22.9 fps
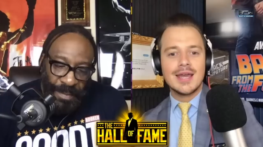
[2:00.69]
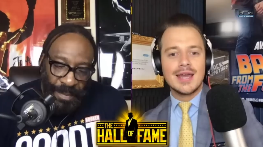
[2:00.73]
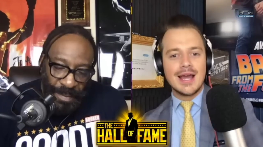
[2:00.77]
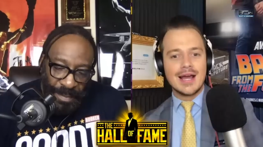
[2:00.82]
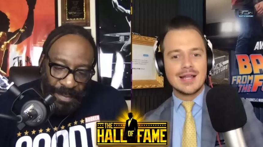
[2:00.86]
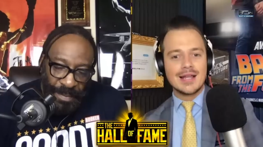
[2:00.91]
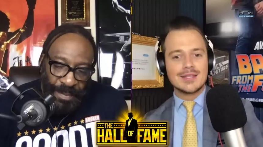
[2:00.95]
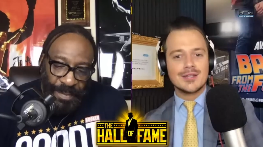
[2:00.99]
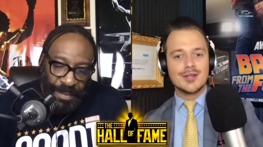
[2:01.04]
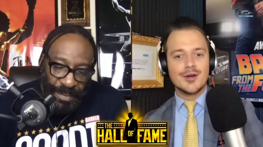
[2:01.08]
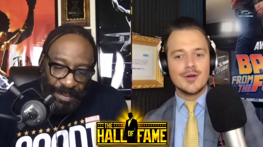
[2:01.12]
Speaker 1: and
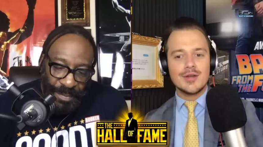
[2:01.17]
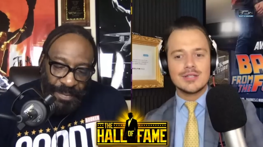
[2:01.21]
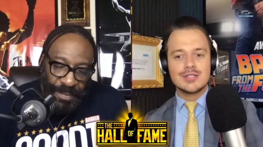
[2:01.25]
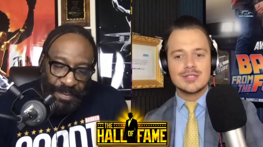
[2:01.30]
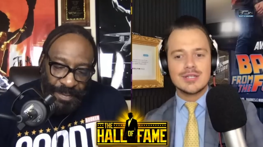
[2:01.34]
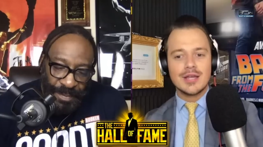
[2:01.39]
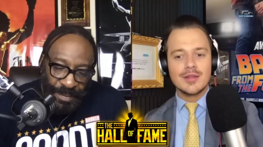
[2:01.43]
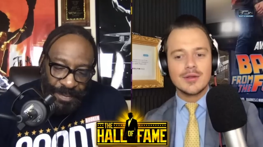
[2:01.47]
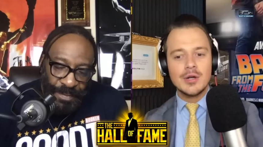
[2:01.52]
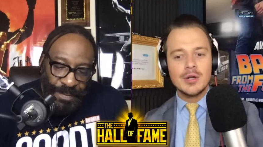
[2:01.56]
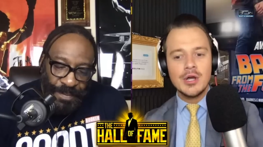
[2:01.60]
got to know
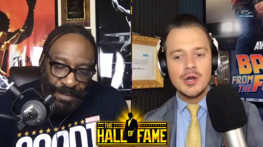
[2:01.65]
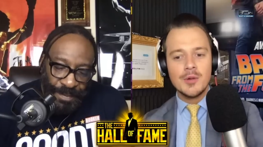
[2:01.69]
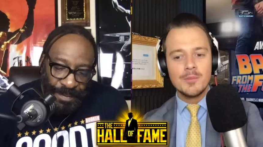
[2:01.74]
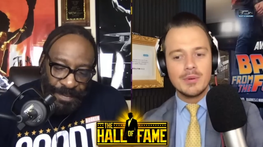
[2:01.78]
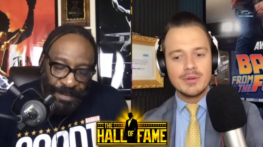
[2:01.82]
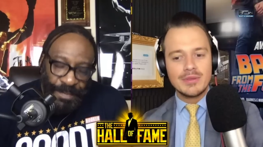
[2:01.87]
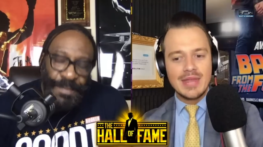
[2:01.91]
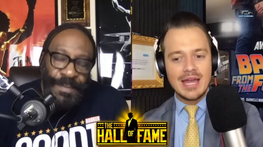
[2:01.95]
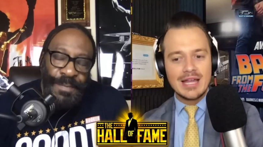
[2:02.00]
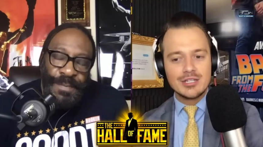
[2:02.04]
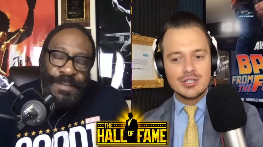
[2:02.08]
each other,
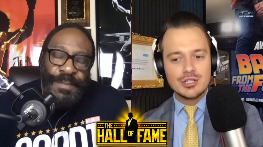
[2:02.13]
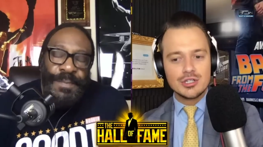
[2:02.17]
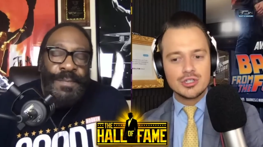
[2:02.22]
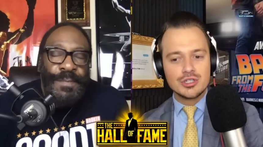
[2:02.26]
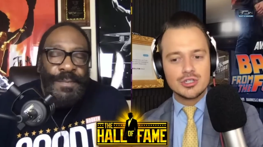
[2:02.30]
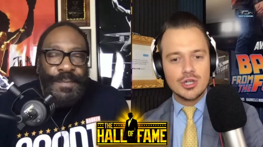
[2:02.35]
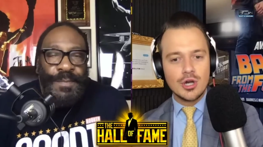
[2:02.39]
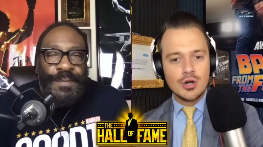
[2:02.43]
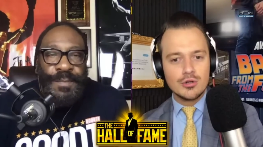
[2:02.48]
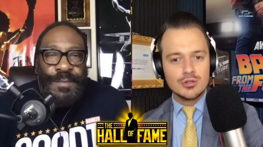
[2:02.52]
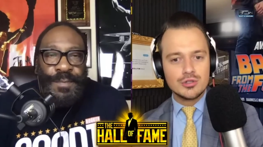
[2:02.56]
but that just
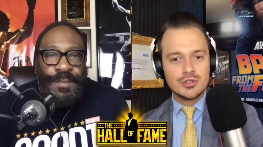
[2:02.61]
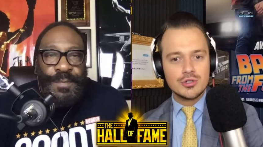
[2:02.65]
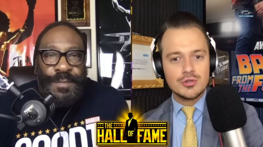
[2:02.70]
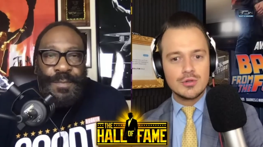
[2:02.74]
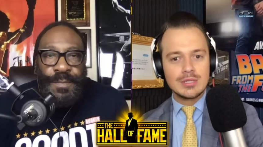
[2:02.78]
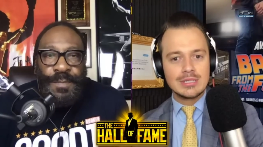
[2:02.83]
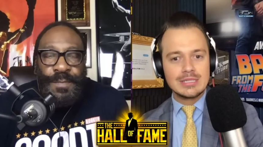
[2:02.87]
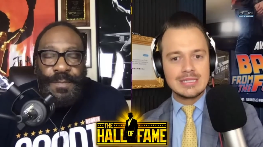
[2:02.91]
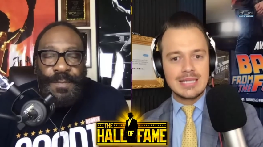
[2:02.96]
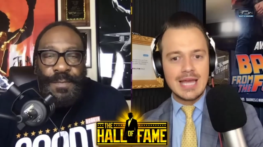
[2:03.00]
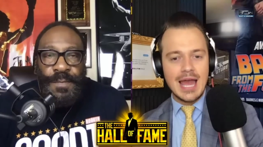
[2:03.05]
shows you
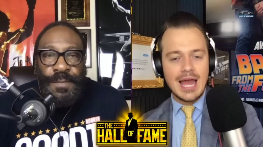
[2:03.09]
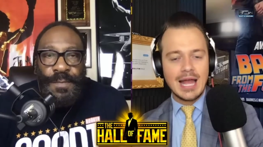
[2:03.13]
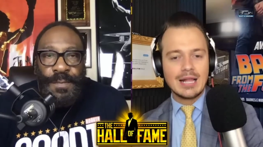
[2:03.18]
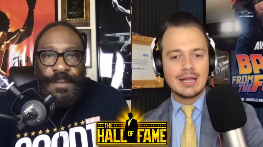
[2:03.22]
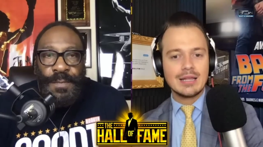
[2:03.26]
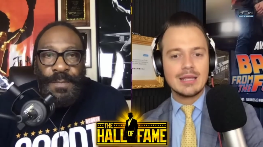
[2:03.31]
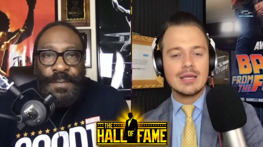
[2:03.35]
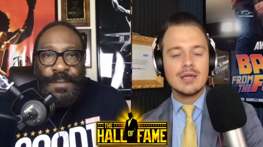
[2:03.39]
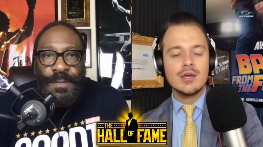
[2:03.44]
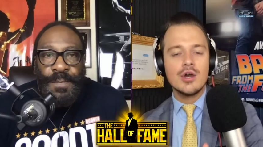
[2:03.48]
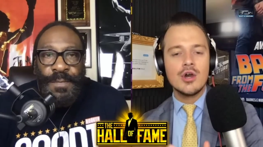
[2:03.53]

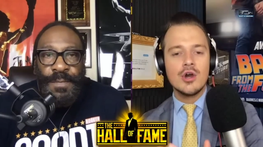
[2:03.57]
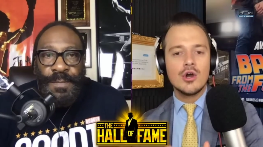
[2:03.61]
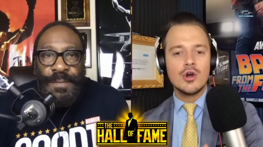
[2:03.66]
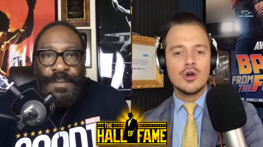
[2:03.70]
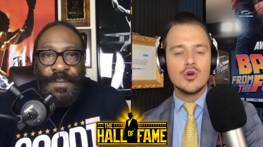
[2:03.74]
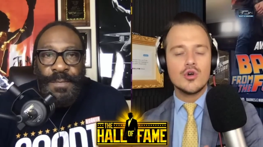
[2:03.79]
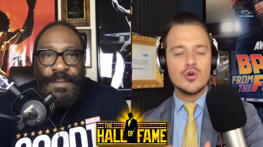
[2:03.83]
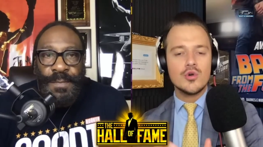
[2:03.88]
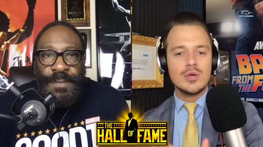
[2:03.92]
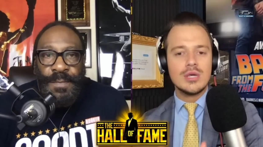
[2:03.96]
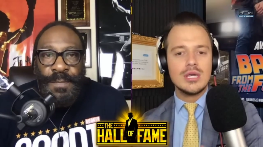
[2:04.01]
exactly
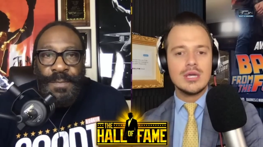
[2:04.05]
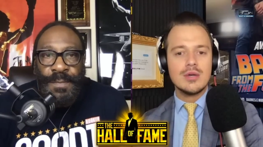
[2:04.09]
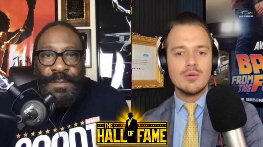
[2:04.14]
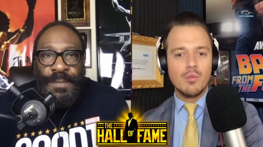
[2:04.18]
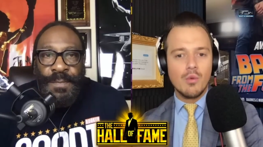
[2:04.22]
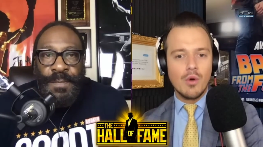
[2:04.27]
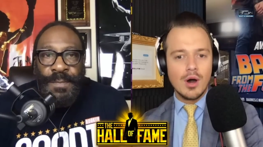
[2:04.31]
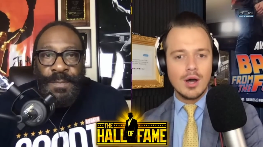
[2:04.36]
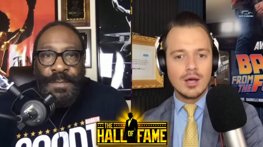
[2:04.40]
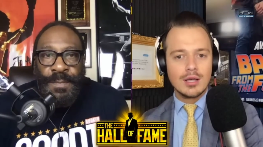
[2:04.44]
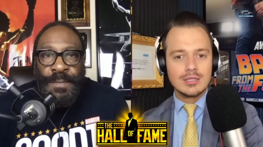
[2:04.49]
who he
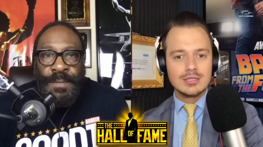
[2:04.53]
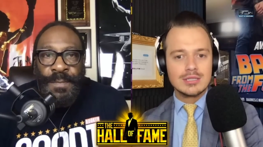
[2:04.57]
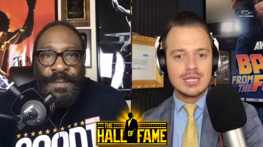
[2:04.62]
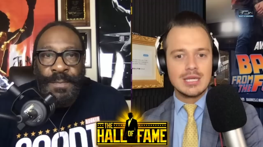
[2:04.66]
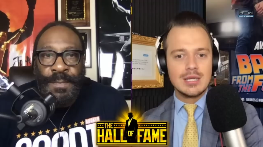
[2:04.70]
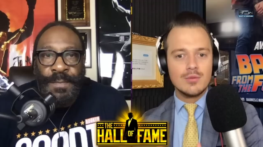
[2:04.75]
was.